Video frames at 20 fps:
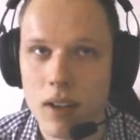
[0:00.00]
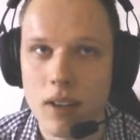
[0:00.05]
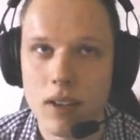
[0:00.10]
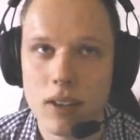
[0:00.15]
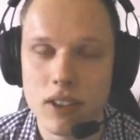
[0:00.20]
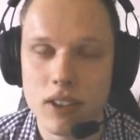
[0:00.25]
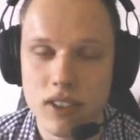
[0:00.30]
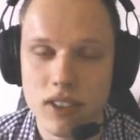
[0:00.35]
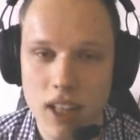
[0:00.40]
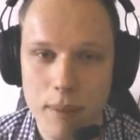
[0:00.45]

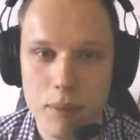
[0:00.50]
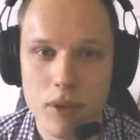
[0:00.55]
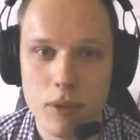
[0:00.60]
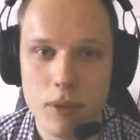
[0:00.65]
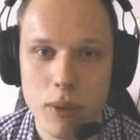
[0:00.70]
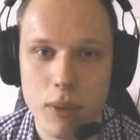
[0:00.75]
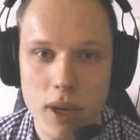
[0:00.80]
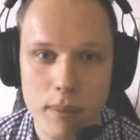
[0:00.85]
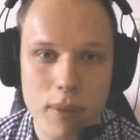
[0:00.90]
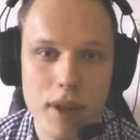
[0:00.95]
steps
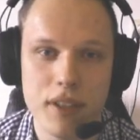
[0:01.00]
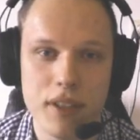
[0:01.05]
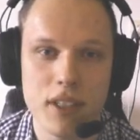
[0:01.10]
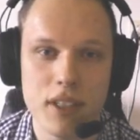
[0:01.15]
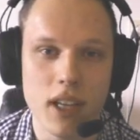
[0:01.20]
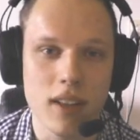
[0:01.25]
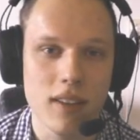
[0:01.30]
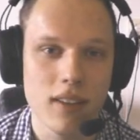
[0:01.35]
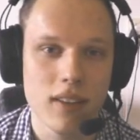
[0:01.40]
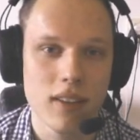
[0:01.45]
with a
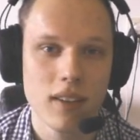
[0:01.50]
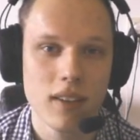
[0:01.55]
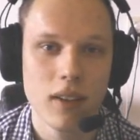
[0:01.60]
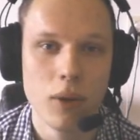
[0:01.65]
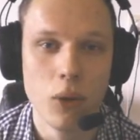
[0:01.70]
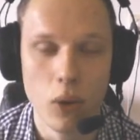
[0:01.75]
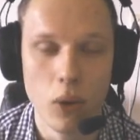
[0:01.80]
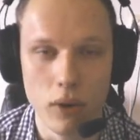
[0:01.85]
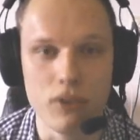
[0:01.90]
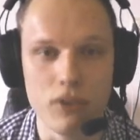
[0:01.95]
budget,
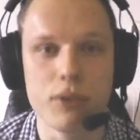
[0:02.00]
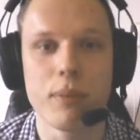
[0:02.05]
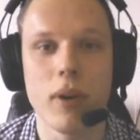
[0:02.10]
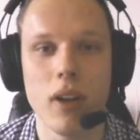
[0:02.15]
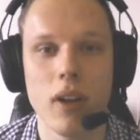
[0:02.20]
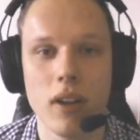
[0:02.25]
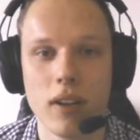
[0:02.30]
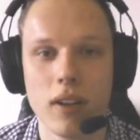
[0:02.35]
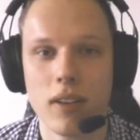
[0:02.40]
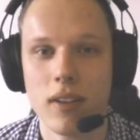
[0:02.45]
north
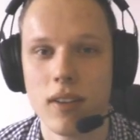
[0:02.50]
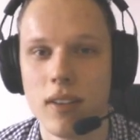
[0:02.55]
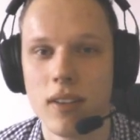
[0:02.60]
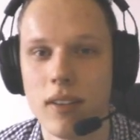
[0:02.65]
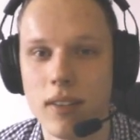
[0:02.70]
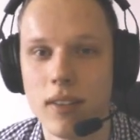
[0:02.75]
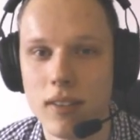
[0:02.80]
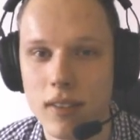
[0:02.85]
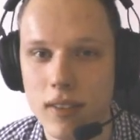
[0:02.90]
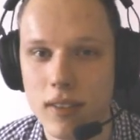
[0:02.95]
spawn,
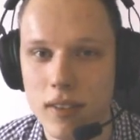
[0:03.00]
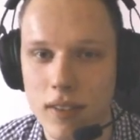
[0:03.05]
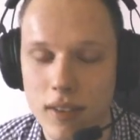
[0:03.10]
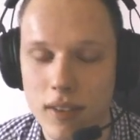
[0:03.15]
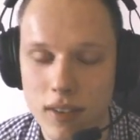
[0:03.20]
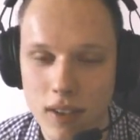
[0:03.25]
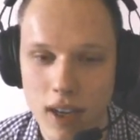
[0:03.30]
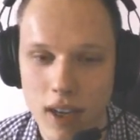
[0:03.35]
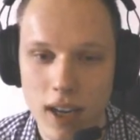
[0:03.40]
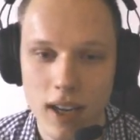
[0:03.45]

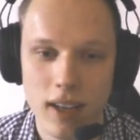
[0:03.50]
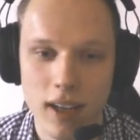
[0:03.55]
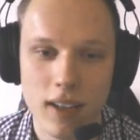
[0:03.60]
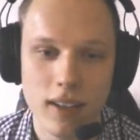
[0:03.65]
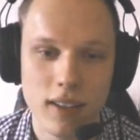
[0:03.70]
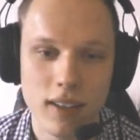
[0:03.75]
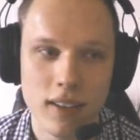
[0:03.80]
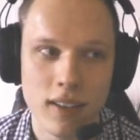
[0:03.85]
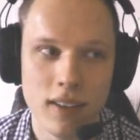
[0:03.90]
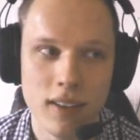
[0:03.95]

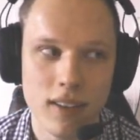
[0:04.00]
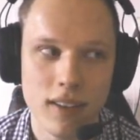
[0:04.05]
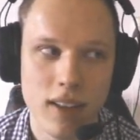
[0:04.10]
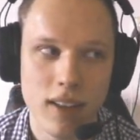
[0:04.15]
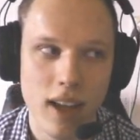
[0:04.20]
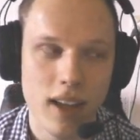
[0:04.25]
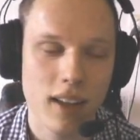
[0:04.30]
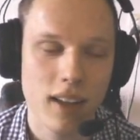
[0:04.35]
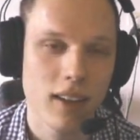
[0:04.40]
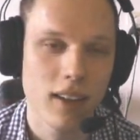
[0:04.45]
and
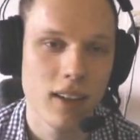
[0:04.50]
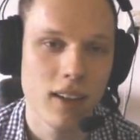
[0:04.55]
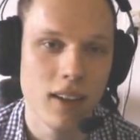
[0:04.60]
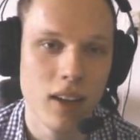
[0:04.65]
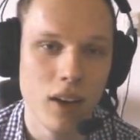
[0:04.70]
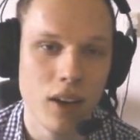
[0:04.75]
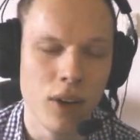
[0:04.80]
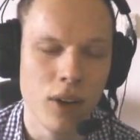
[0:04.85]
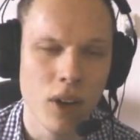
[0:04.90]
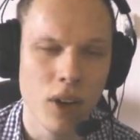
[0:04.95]
then
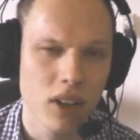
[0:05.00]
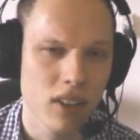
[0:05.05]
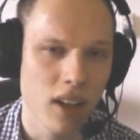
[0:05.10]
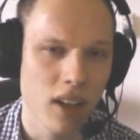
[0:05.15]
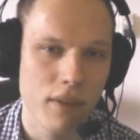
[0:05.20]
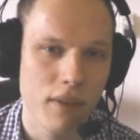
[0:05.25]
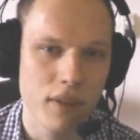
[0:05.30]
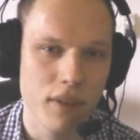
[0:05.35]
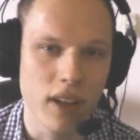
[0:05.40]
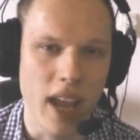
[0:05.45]
not
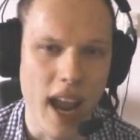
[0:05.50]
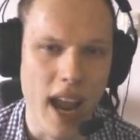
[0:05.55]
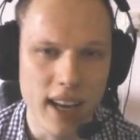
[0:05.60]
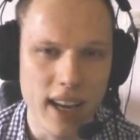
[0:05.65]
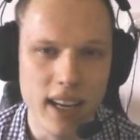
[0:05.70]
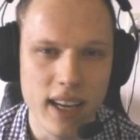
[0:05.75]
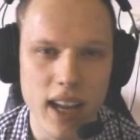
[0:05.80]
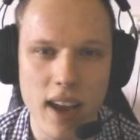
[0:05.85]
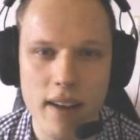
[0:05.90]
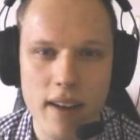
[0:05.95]
having
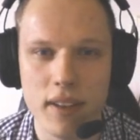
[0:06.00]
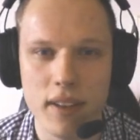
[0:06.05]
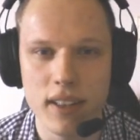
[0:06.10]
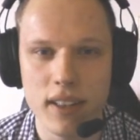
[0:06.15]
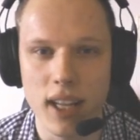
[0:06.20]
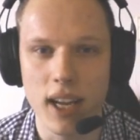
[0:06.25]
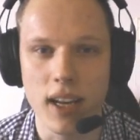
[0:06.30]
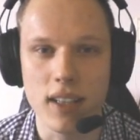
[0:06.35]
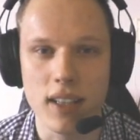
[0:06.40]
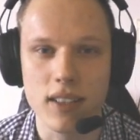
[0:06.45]
any heavy
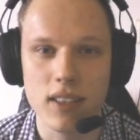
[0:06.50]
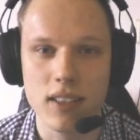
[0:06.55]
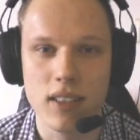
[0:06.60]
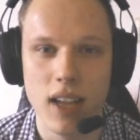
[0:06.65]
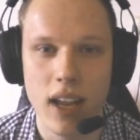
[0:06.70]
tanks